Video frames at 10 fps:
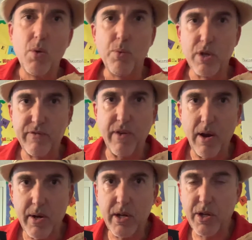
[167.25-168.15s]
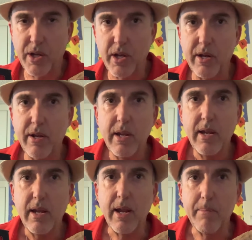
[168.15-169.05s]
was very good
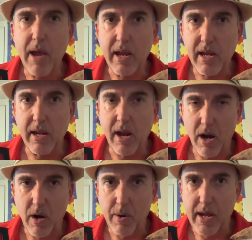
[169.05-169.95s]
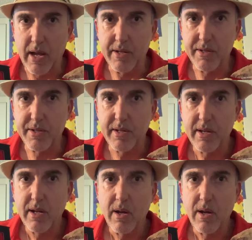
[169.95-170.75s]
in making arrowheads.